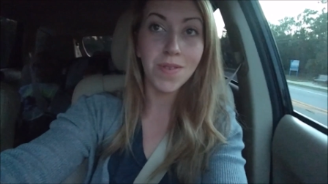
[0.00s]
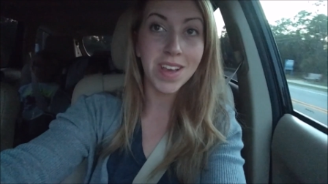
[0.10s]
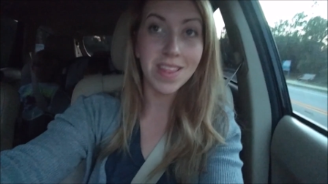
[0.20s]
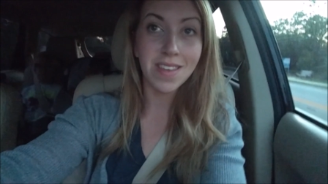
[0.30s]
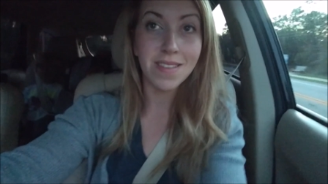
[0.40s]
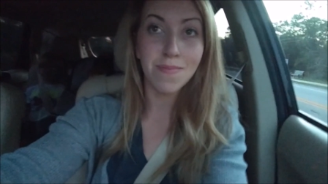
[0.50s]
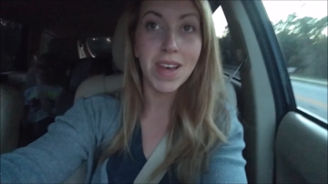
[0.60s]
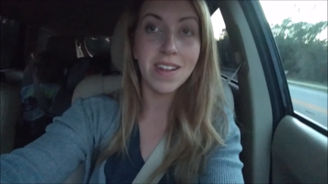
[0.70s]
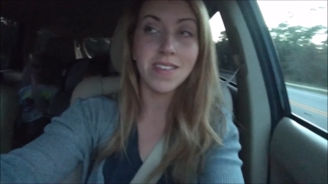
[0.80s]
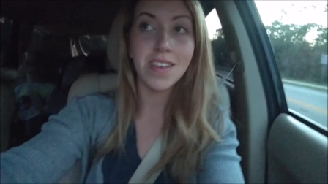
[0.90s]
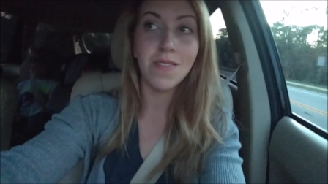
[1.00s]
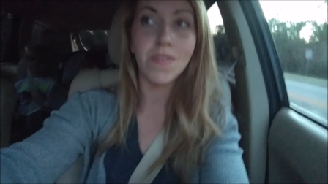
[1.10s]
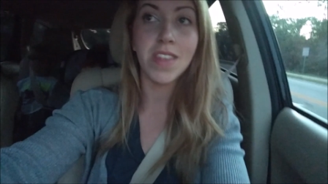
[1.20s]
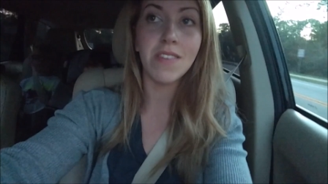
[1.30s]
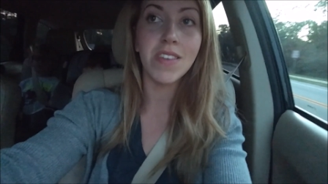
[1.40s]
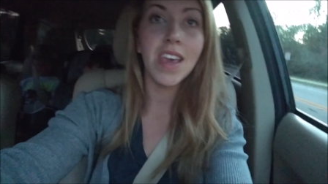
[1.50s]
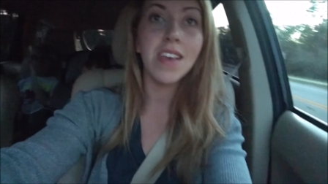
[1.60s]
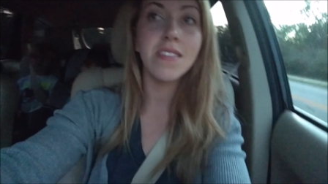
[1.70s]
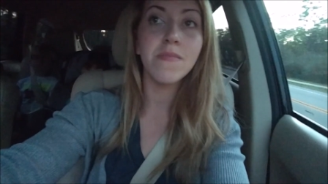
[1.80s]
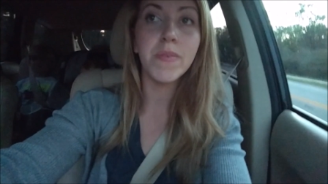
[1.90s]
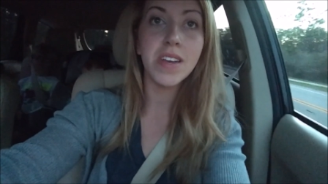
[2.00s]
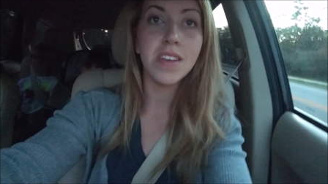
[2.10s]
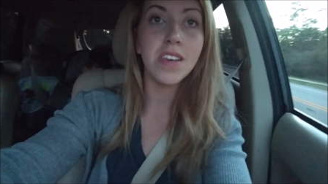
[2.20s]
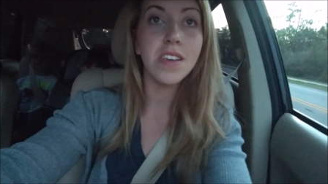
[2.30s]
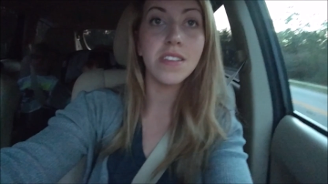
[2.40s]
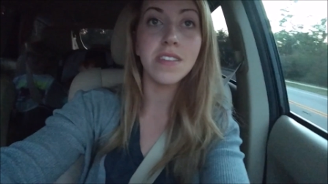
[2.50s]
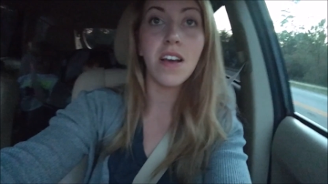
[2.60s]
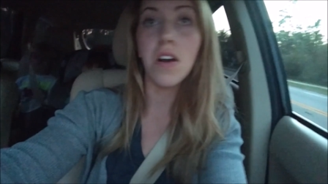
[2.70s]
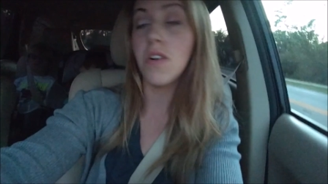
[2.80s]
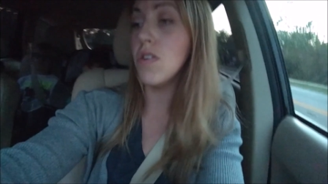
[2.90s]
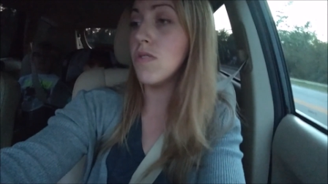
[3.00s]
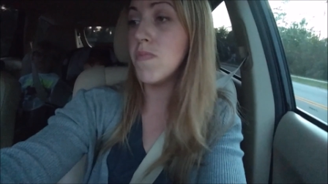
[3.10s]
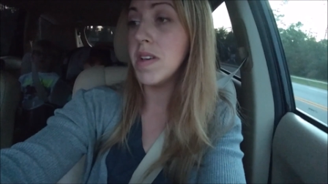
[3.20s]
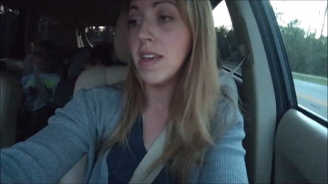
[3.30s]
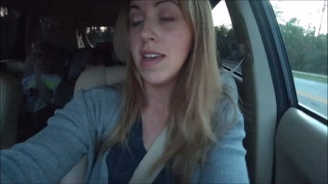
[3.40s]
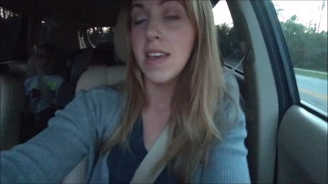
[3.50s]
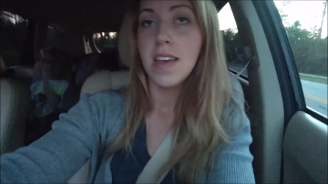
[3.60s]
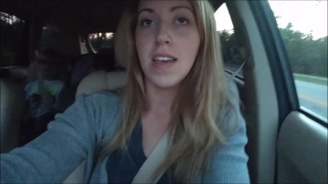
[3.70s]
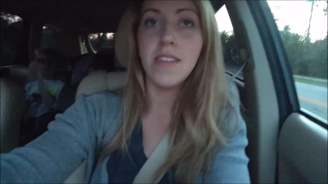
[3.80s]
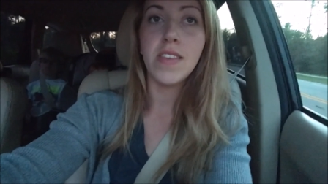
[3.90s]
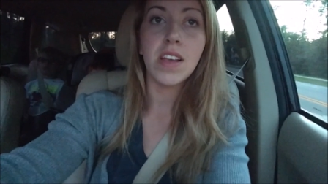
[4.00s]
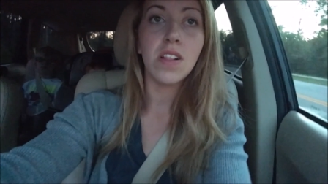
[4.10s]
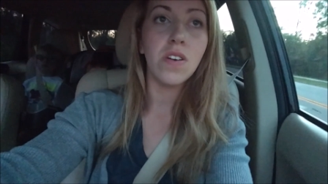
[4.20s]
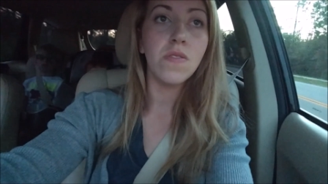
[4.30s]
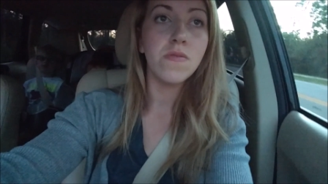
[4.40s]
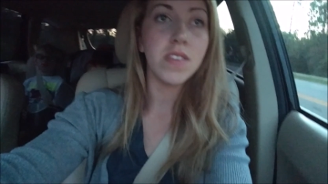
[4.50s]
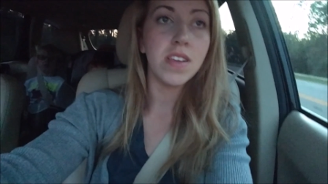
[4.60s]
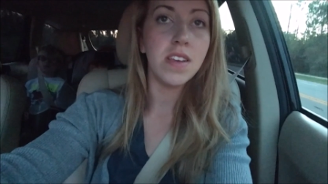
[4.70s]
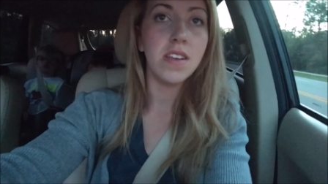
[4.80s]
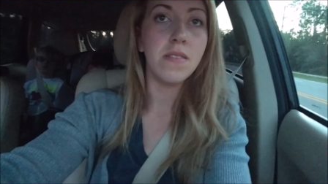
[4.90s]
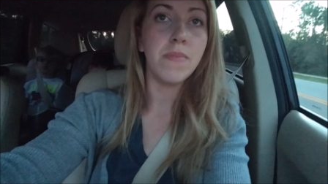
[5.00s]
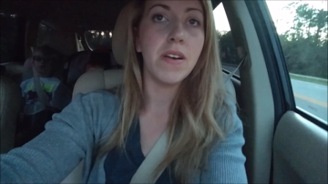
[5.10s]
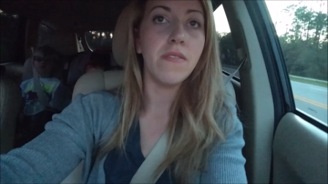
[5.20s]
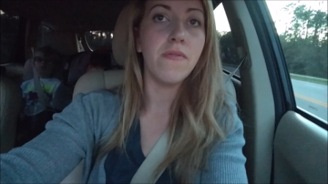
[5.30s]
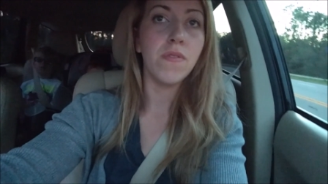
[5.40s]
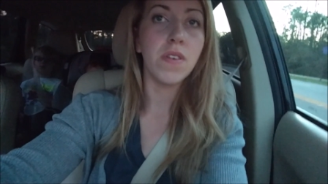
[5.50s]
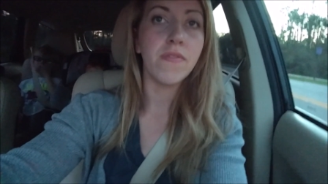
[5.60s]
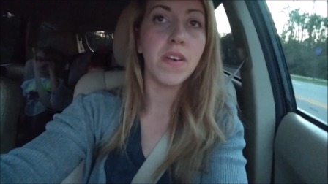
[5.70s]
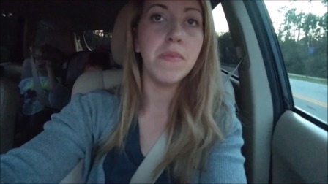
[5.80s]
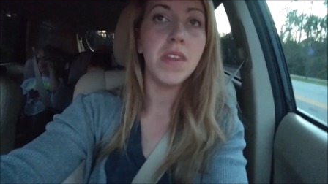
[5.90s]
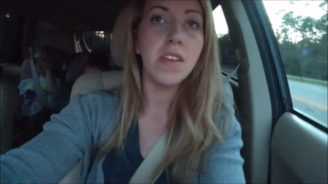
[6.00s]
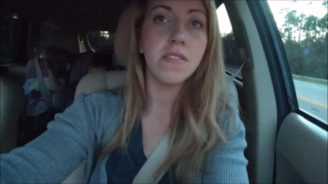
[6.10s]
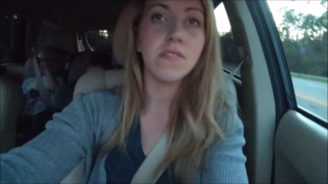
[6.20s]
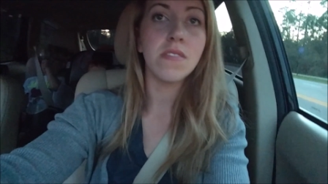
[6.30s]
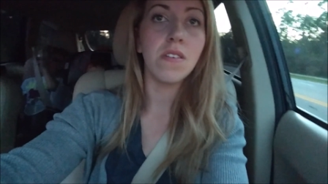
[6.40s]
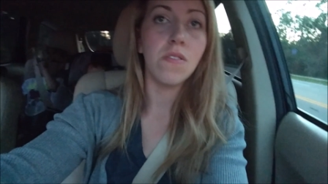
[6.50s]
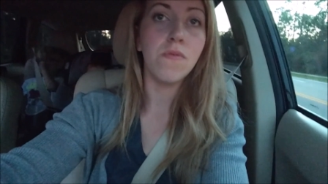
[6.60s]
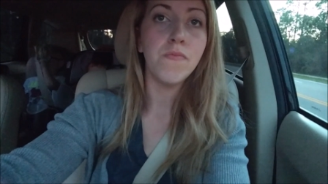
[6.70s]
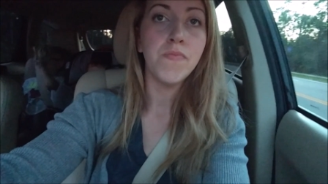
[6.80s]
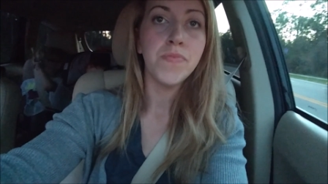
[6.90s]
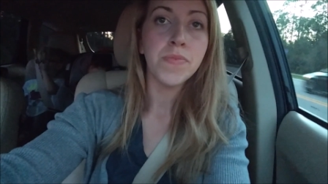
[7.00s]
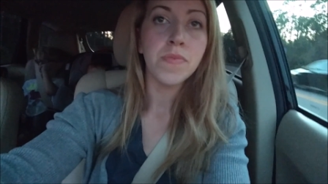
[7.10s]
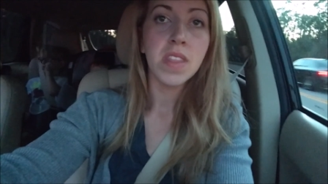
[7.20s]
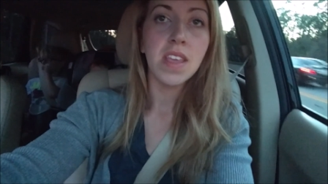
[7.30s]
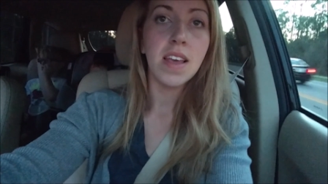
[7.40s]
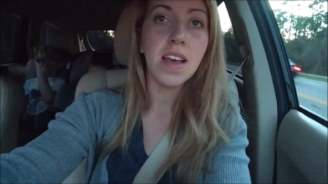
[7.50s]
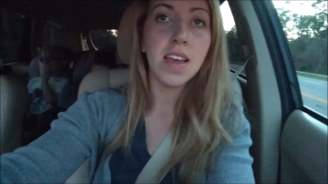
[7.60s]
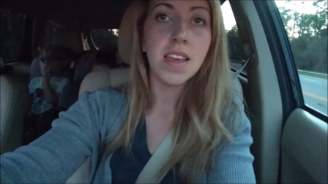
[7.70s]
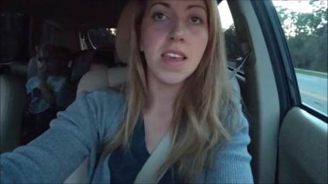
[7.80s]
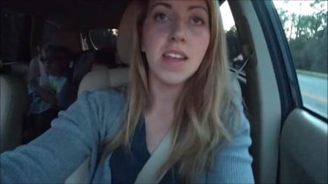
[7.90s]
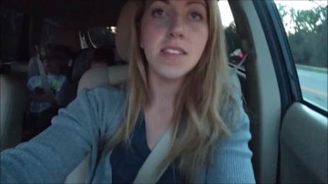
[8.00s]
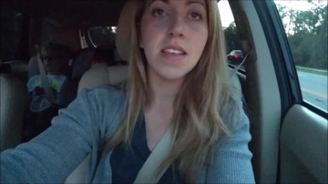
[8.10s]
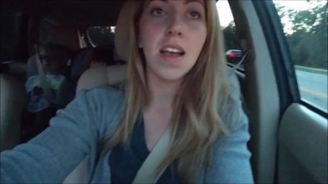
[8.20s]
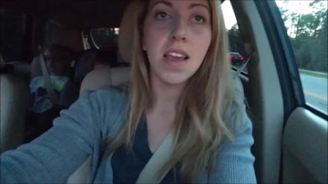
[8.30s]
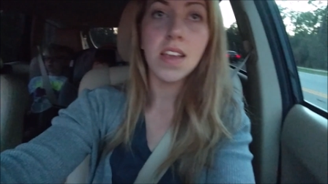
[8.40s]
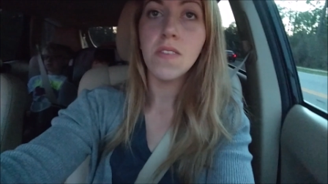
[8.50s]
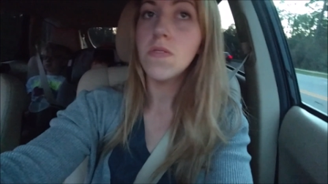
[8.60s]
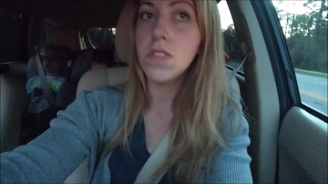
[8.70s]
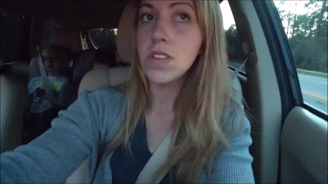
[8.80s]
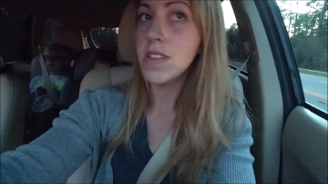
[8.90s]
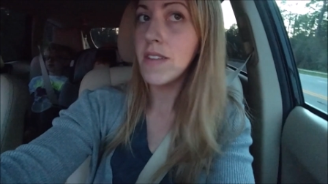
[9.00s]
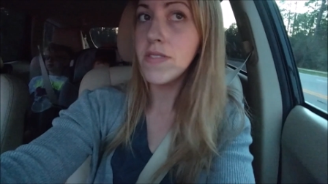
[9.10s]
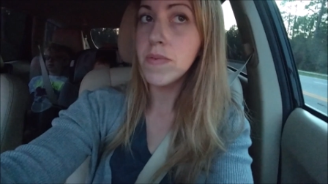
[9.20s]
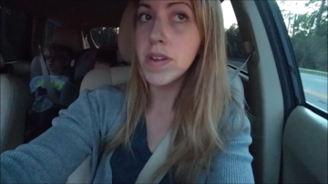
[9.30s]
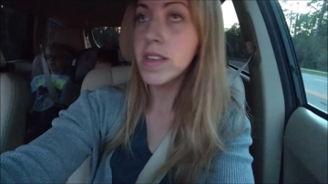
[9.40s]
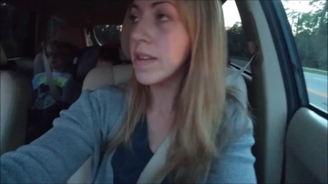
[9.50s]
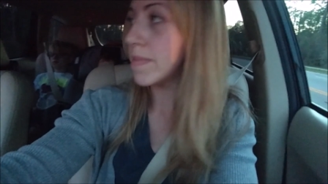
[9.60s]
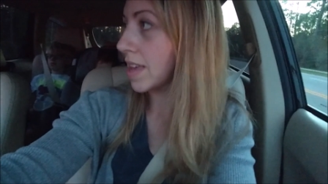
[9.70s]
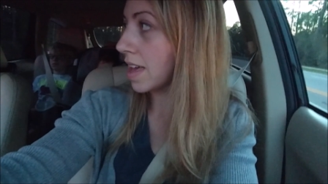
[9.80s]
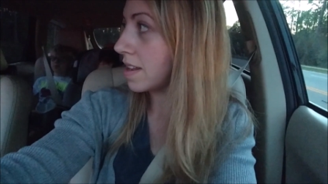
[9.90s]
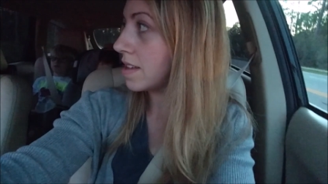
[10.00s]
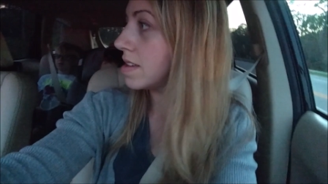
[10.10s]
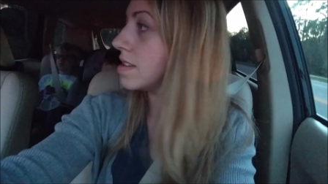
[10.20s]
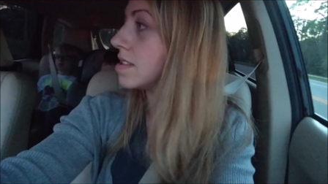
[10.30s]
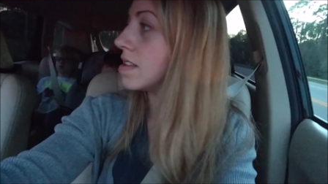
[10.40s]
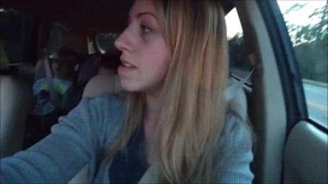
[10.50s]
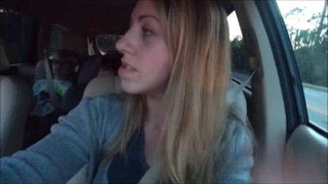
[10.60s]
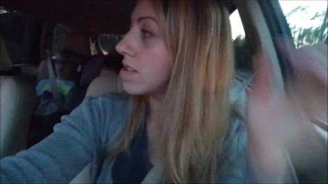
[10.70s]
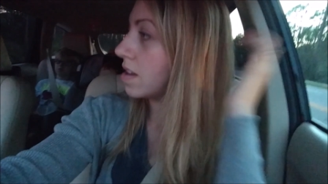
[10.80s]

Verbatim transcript: get this medicine without the kids, but he is not home and they close in about 45 minutes. So I guess I will just have to ring them again. So